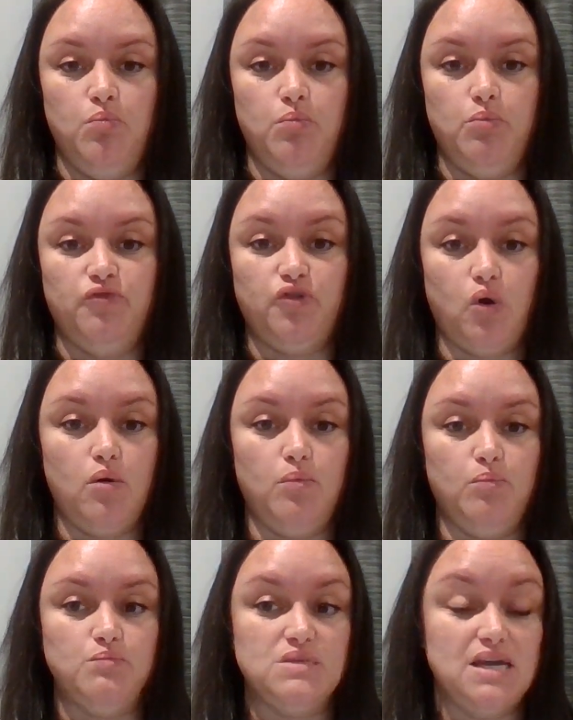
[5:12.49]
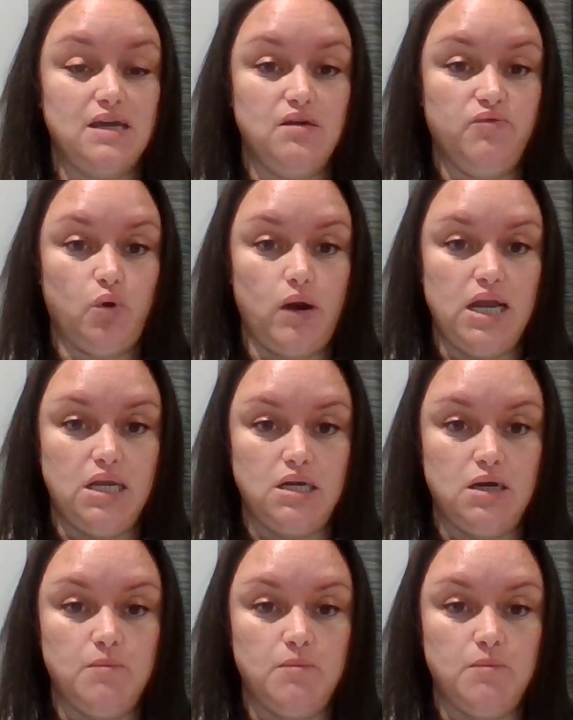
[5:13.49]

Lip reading: from, say, the veranda,